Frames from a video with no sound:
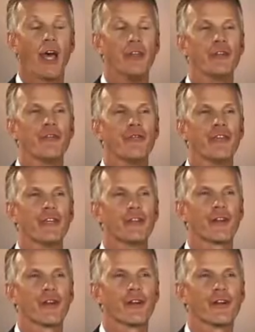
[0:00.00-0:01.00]
A new
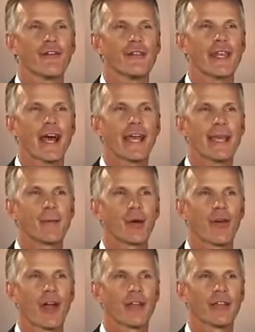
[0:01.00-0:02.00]
feature of the
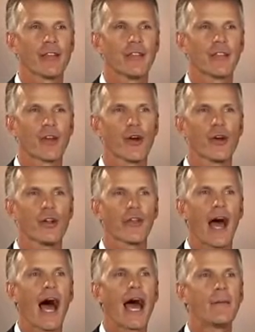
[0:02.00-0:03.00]
IMRS is called
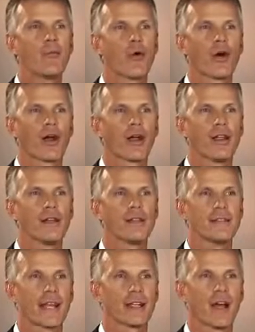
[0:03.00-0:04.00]
iMore
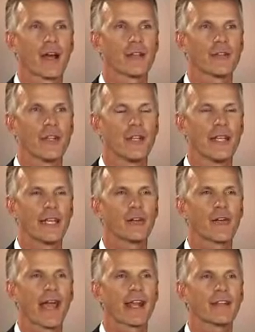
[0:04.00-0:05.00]
technology,
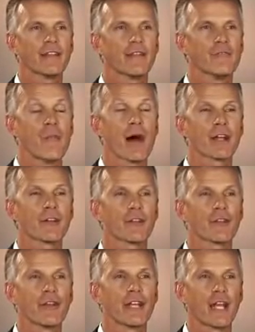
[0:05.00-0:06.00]
interactive
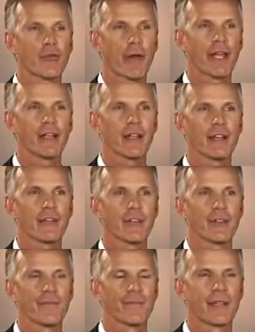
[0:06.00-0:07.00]
monitoring and
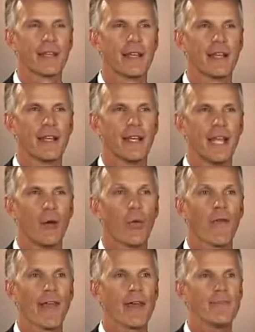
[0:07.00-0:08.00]
regulation. And
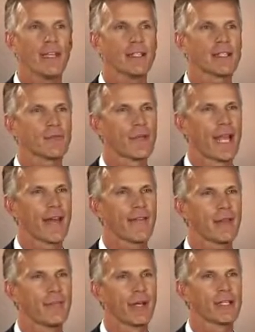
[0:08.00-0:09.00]
what that means is we have
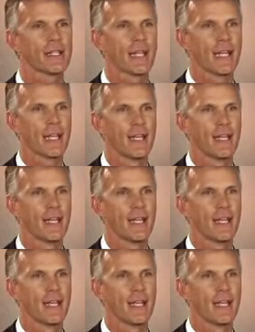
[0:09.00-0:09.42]
the ability